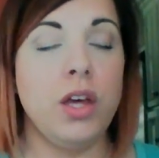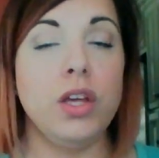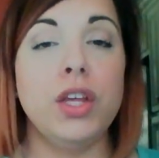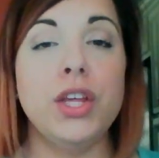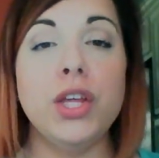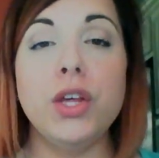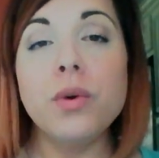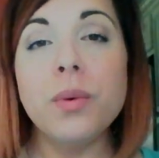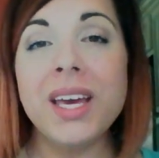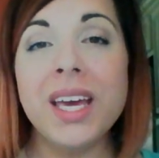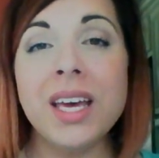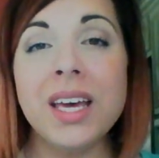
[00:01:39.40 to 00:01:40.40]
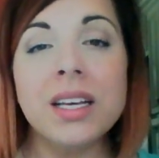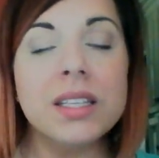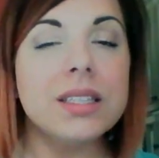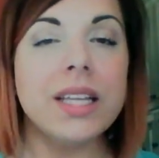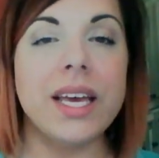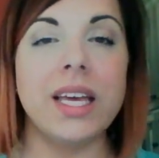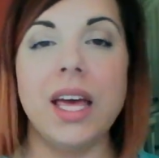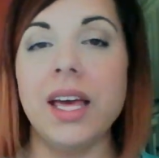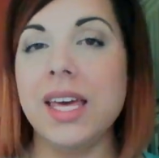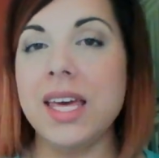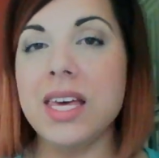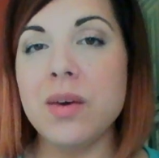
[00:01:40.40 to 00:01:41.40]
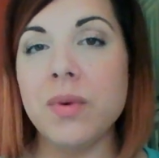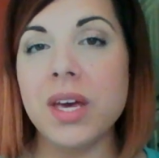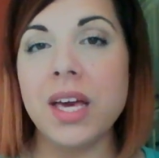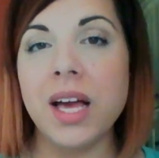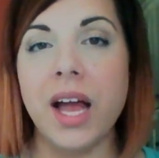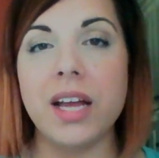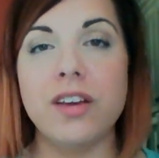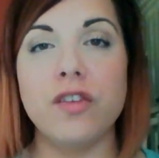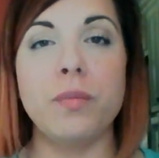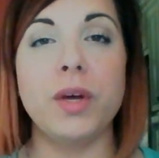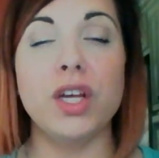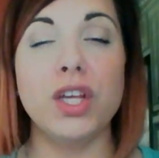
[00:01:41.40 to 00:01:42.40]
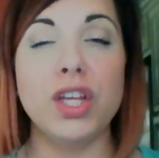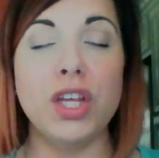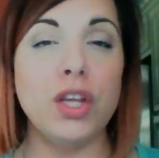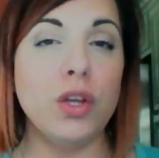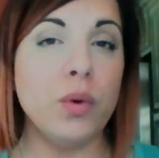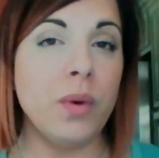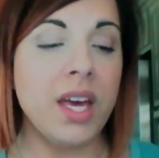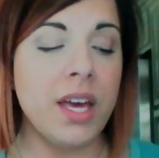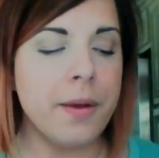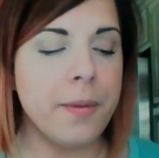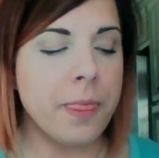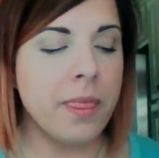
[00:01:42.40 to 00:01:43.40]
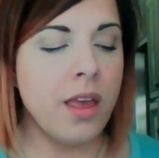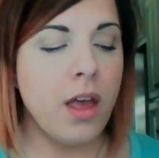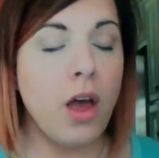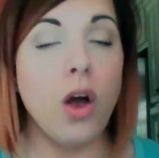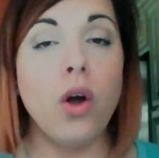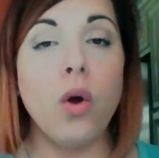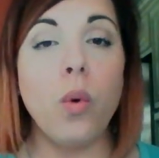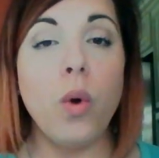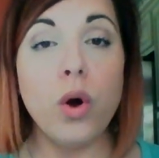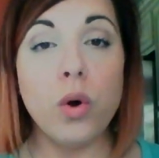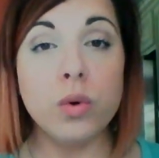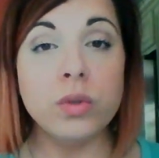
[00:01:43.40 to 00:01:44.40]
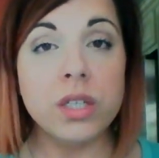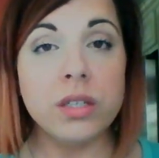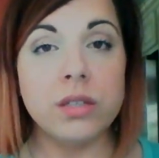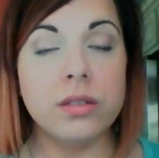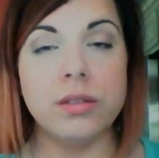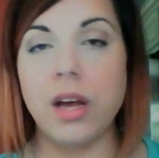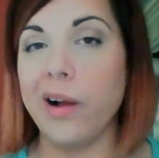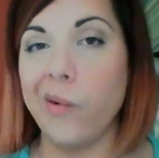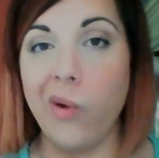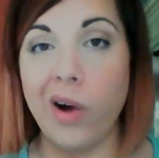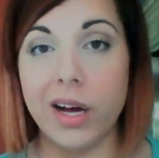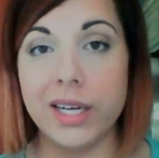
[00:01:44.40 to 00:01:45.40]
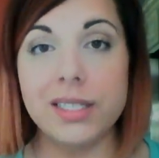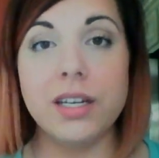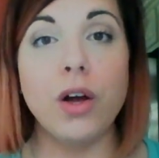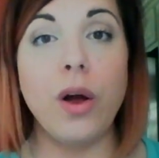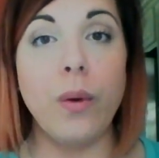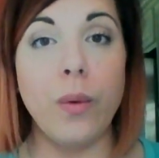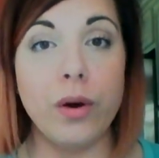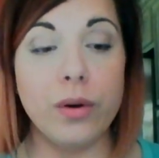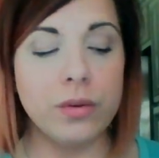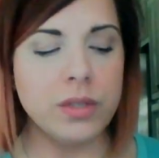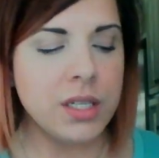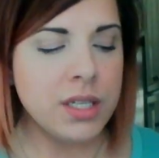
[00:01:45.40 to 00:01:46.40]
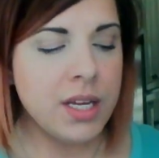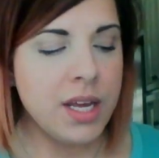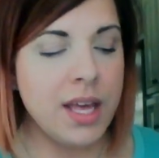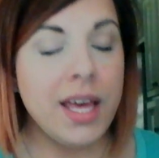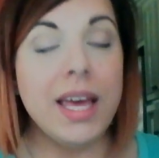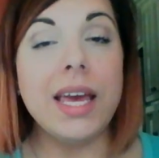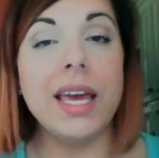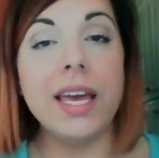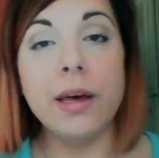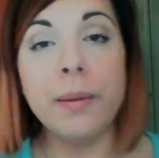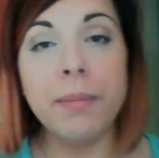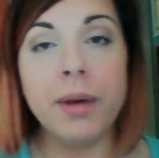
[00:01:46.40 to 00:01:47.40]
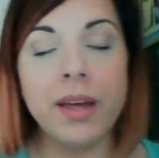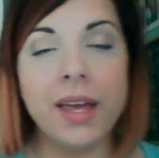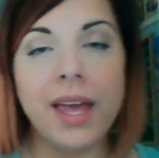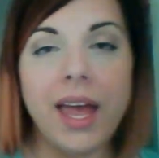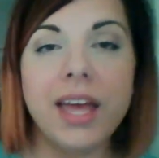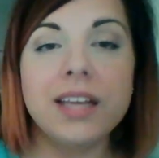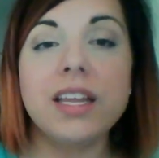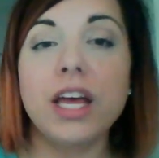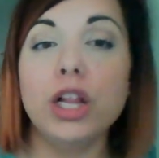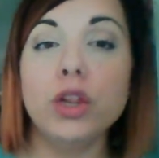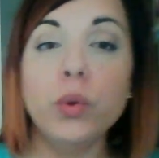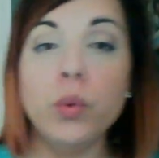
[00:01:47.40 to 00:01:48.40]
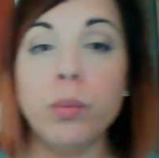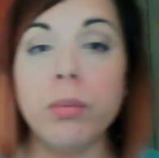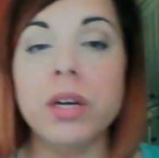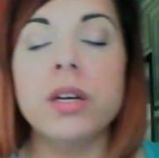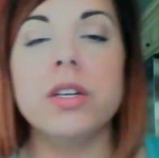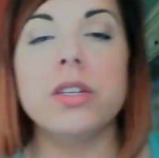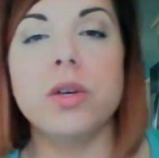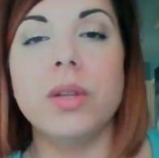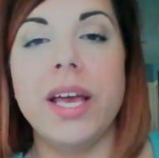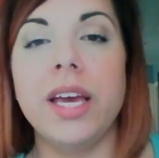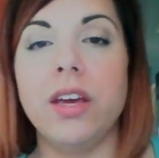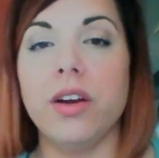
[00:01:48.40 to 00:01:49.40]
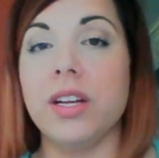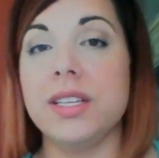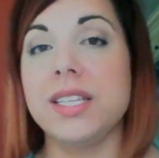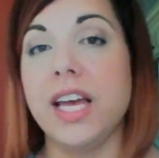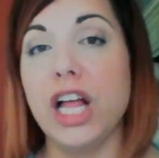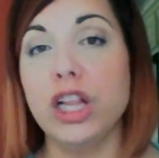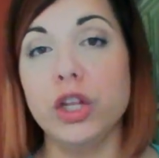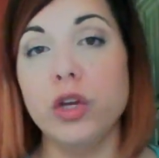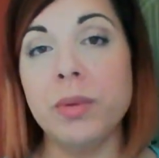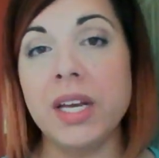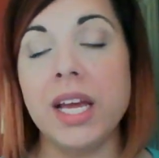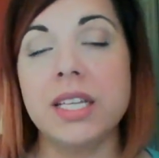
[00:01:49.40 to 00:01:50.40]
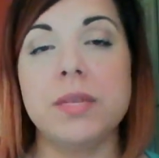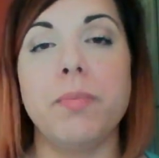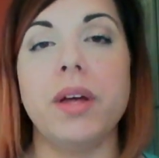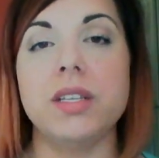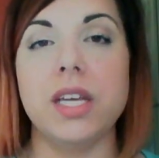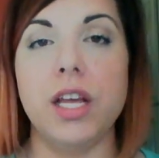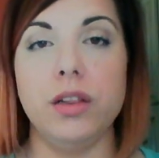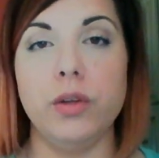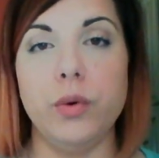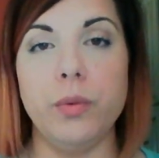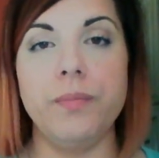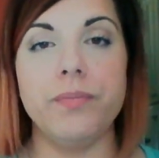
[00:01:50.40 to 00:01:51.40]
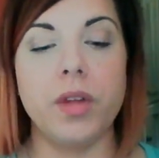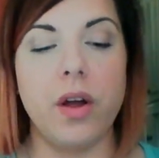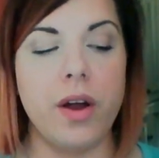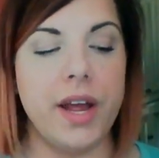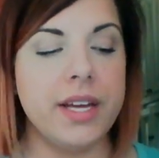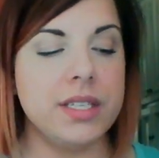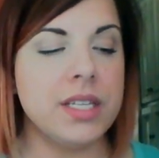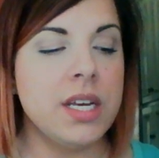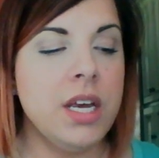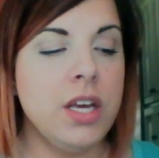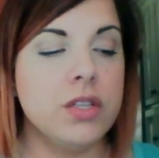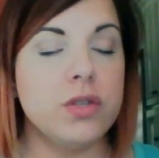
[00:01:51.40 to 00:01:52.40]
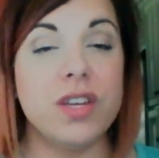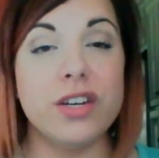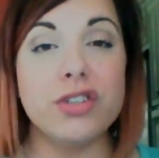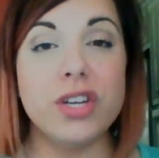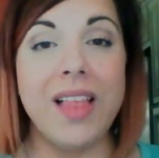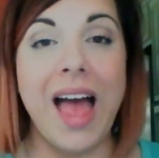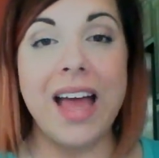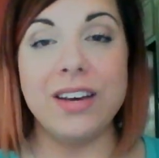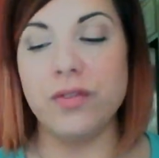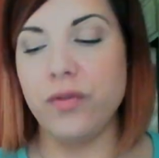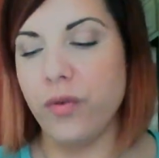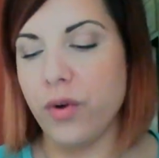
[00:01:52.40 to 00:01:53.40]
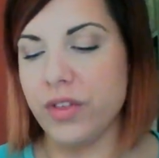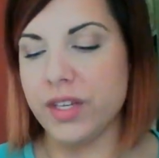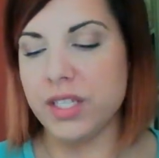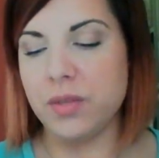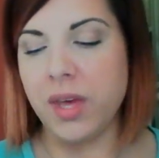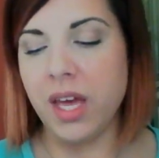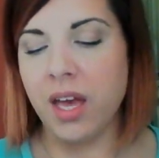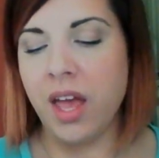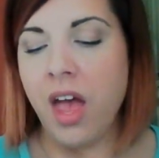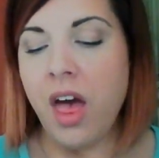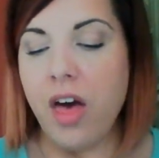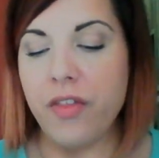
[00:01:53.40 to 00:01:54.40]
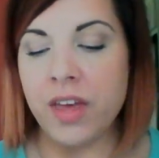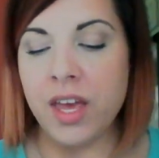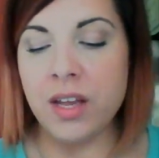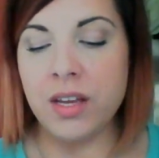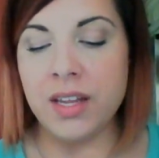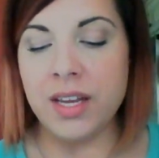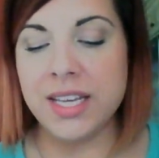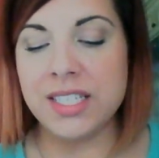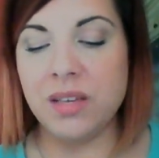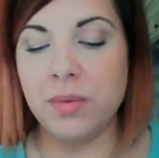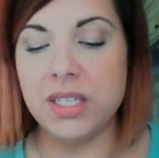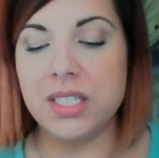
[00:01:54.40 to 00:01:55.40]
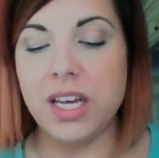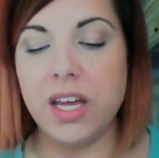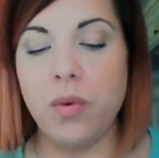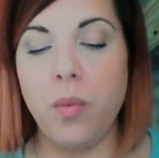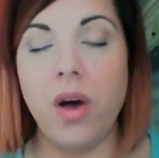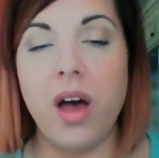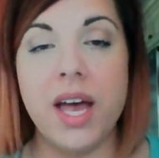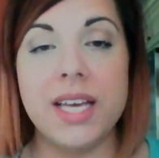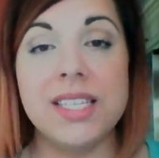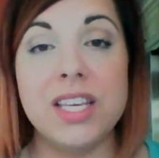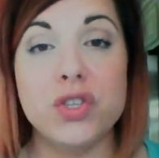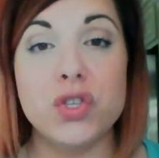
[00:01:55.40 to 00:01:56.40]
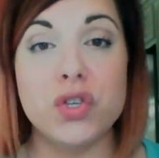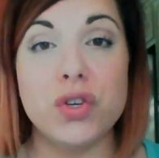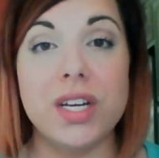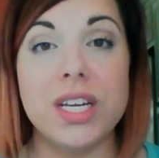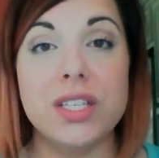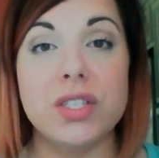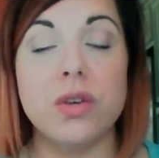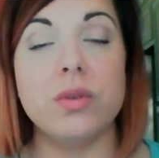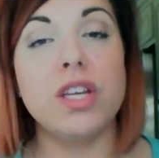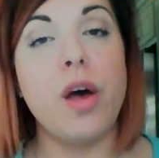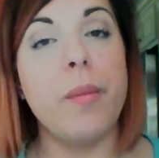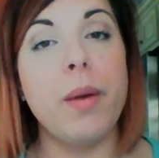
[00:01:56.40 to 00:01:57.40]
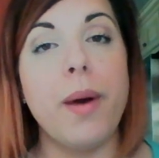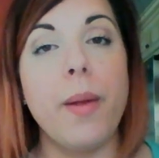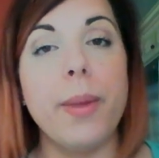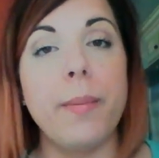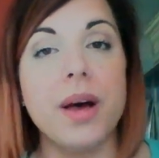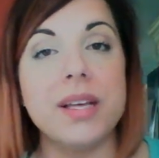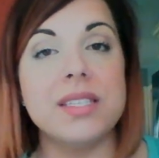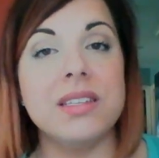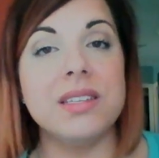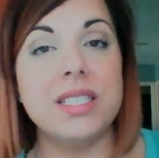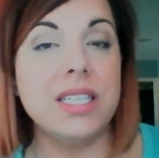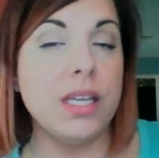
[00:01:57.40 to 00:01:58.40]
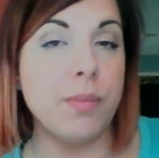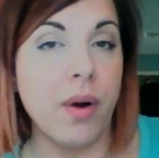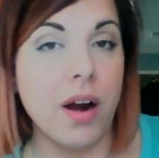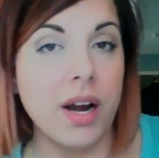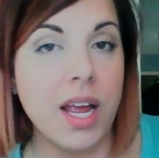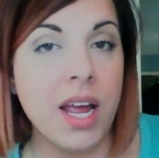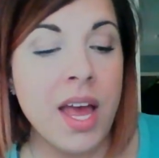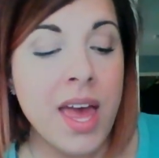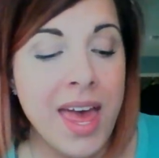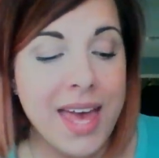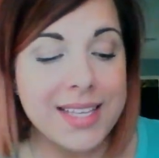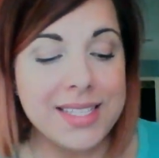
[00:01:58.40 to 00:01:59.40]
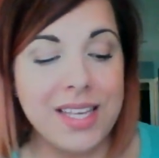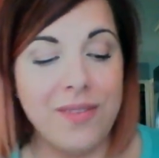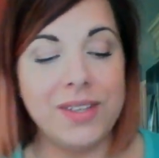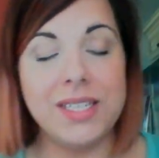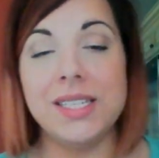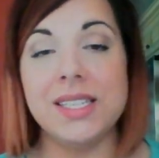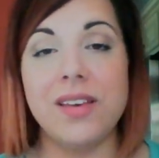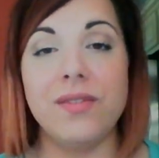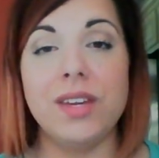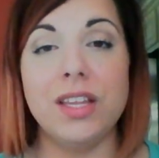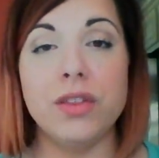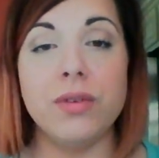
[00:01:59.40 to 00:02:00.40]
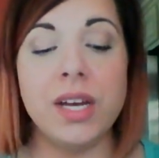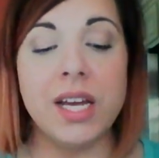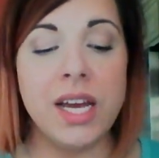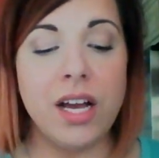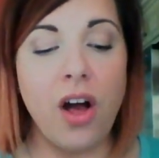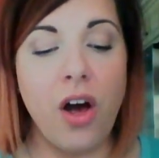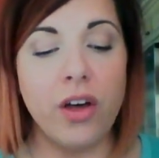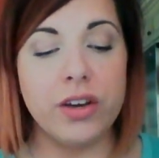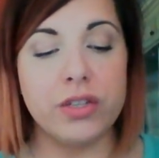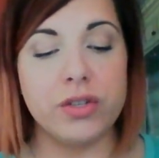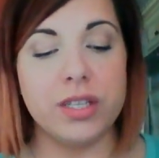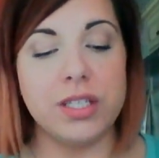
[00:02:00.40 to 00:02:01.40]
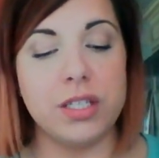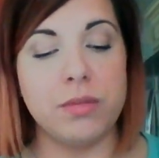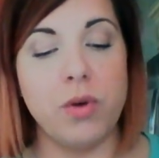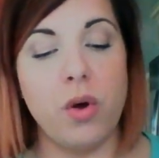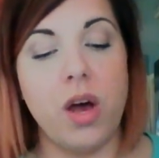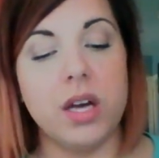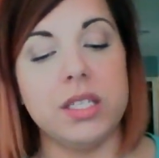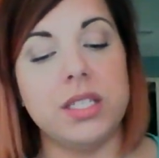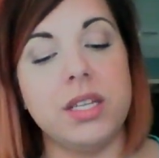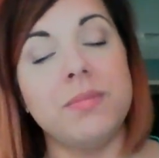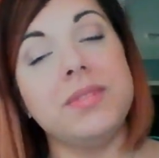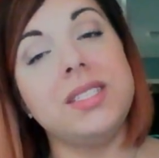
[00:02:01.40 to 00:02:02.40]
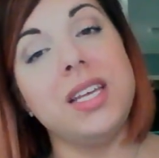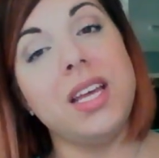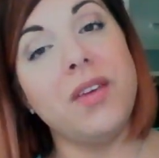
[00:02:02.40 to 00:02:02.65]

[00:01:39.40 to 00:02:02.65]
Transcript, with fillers: kiwi, like a kiwi kind of, but a kiwi, quod, not quad, quod, Iam and illum. So like you're going to say illuminate, but illum, all right? So there's your Latin for this week. Then the next thing we did was history. So tell me about the Boston Tea Party. In 1773, colonists dressed as Mohawks dumped tea